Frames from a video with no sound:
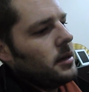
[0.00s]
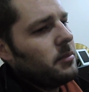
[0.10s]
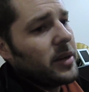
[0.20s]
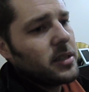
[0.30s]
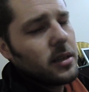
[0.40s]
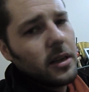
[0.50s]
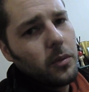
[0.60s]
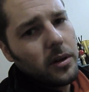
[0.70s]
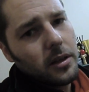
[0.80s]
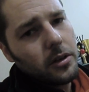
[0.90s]
Basically
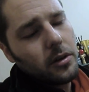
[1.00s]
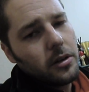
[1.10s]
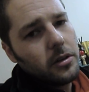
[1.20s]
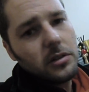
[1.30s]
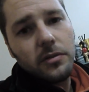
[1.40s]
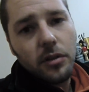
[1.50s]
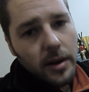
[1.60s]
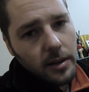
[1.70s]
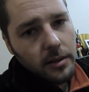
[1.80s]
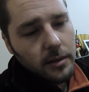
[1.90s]
one that you can use for
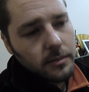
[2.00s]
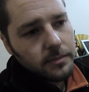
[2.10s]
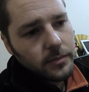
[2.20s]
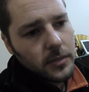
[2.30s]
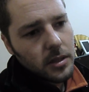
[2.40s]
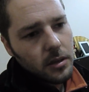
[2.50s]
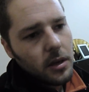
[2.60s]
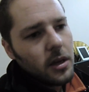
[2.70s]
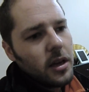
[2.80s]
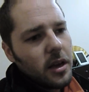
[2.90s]
anything.
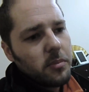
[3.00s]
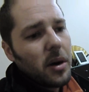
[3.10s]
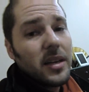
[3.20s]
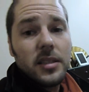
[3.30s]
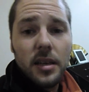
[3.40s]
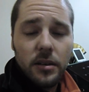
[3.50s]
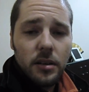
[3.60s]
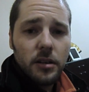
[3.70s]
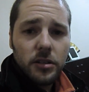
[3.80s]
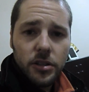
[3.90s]
It might sound a little